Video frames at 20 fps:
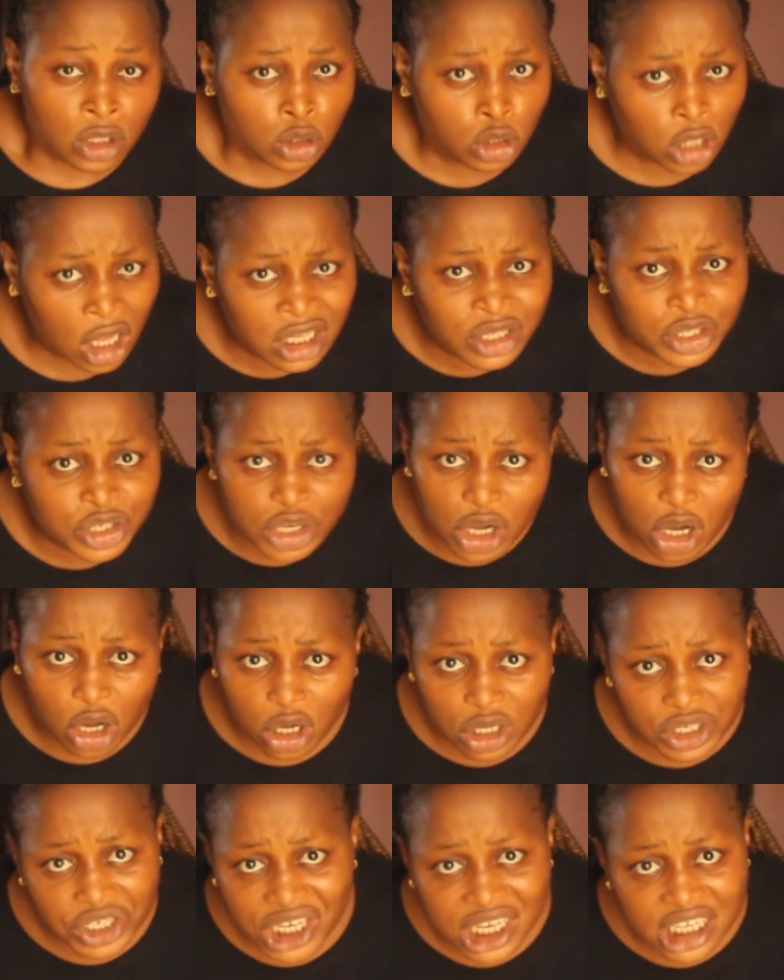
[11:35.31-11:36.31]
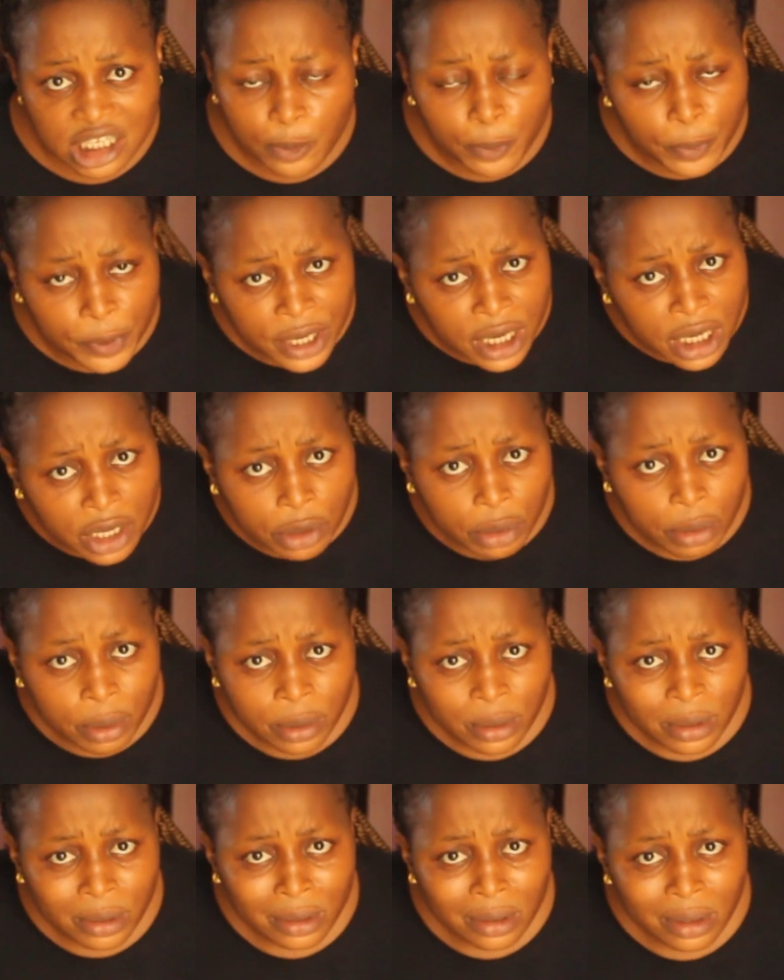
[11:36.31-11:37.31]
Don't your conscience prick you?
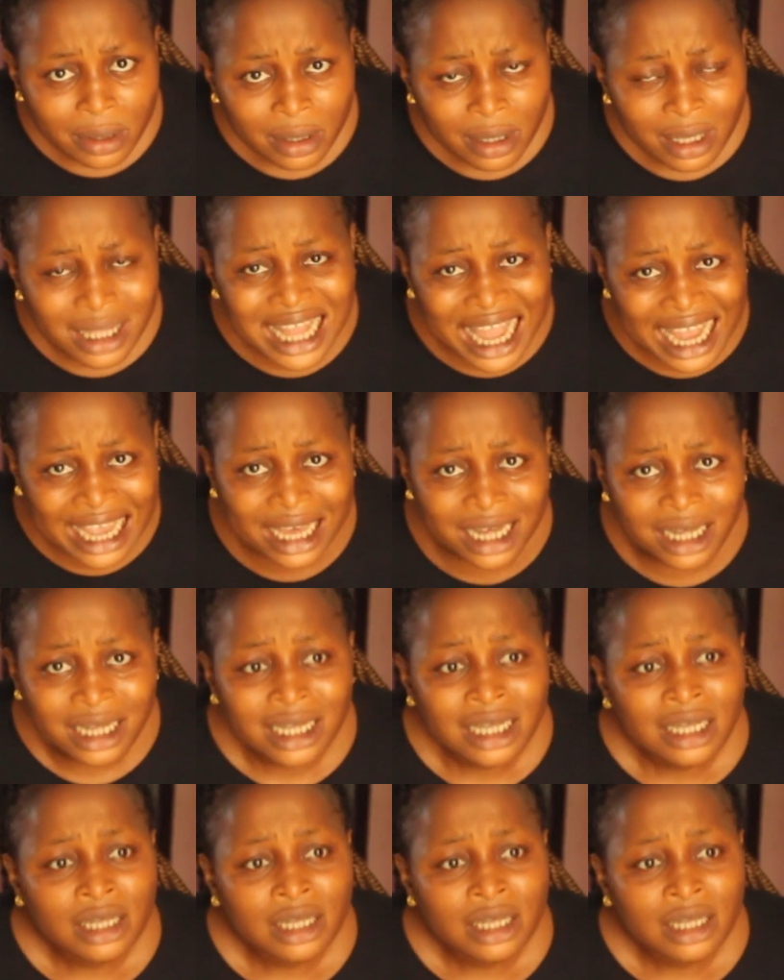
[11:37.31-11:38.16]
Like,